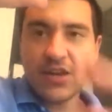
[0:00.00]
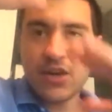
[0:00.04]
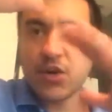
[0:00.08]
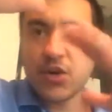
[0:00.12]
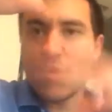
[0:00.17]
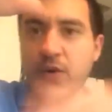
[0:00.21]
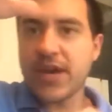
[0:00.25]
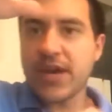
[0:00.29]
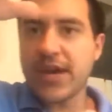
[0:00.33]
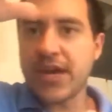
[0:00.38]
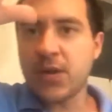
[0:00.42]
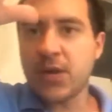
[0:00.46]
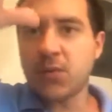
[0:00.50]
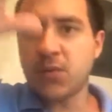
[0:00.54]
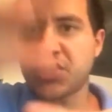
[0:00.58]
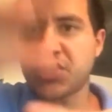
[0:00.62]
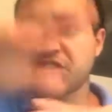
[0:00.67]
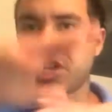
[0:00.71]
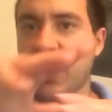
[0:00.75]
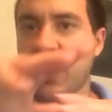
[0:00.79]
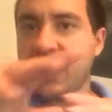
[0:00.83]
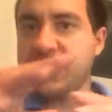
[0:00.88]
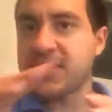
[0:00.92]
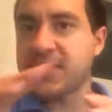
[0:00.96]
greed, which
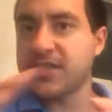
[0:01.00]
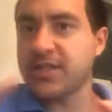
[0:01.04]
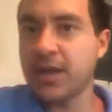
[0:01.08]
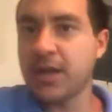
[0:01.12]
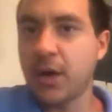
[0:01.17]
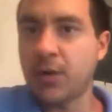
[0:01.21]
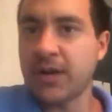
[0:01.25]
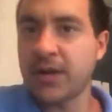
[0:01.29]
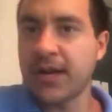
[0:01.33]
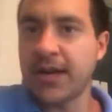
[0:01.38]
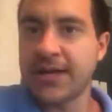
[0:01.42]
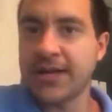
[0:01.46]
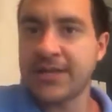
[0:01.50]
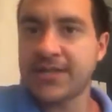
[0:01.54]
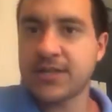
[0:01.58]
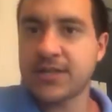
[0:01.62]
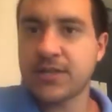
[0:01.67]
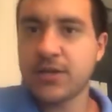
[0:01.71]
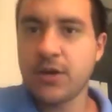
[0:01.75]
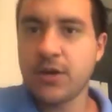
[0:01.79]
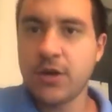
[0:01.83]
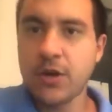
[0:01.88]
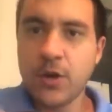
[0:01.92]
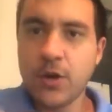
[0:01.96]
causes loneliness,
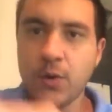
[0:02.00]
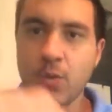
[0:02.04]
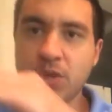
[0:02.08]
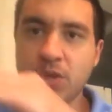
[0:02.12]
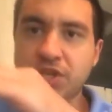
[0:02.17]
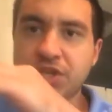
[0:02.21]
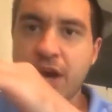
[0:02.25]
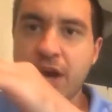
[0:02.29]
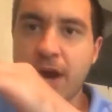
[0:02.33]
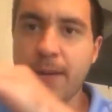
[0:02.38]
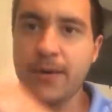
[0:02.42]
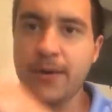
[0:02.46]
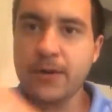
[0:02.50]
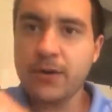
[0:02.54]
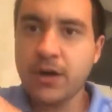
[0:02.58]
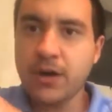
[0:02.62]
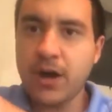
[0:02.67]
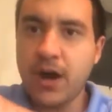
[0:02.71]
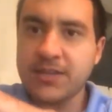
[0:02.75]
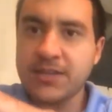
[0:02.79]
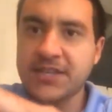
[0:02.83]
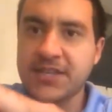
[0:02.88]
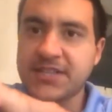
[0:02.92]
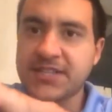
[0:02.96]
which
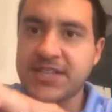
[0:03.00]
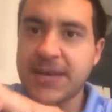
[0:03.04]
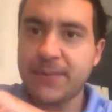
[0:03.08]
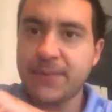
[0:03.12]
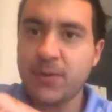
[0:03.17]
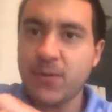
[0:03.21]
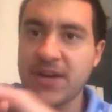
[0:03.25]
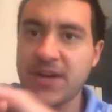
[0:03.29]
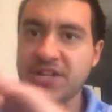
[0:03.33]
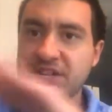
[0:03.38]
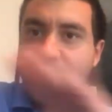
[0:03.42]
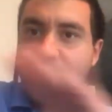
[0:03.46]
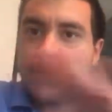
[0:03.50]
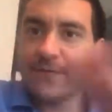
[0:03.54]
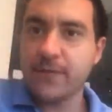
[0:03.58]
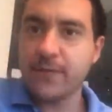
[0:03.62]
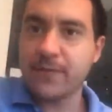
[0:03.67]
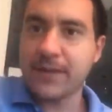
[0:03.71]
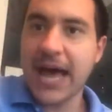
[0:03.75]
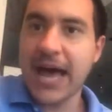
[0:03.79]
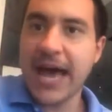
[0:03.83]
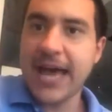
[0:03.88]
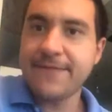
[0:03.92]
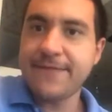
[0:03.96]
causes separation
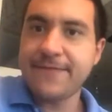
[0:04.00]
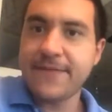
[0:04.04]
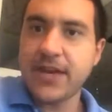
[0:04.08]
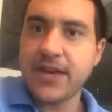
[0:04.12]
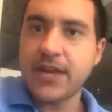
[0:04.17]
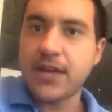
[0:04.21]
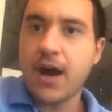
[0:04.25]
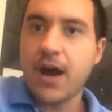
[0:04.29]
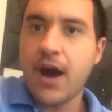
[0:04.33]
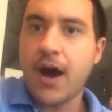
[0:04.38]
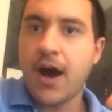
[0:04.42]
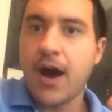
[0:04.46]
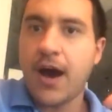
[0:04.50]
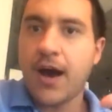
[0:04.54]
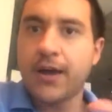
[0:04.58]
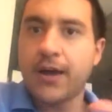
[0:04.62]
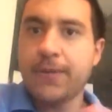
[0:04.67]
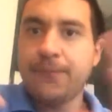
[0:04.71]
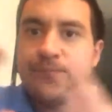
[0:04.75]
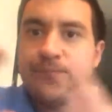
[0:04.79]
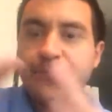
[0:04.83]
from life and God,